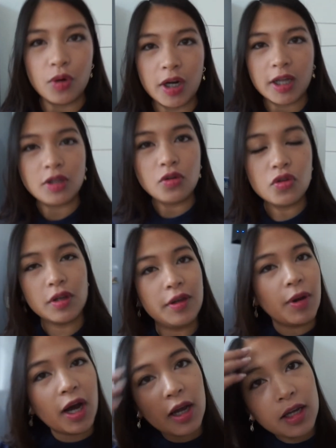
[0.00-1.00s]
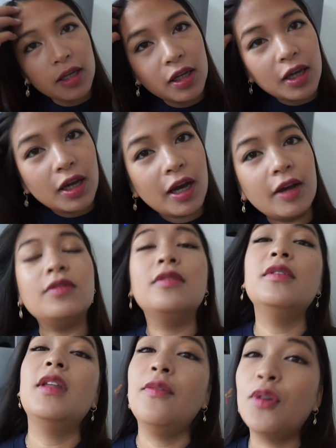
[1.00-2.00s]
what I usually buy. I
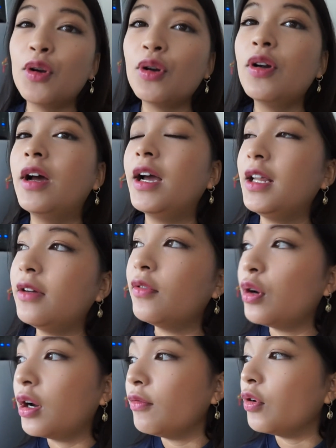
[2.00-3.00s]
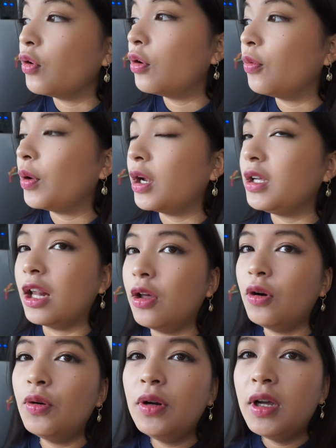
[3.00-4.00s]
never ever wear
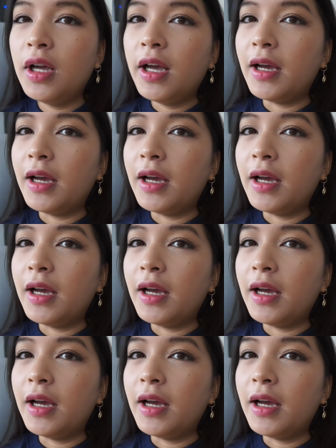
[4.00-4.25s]
yellow,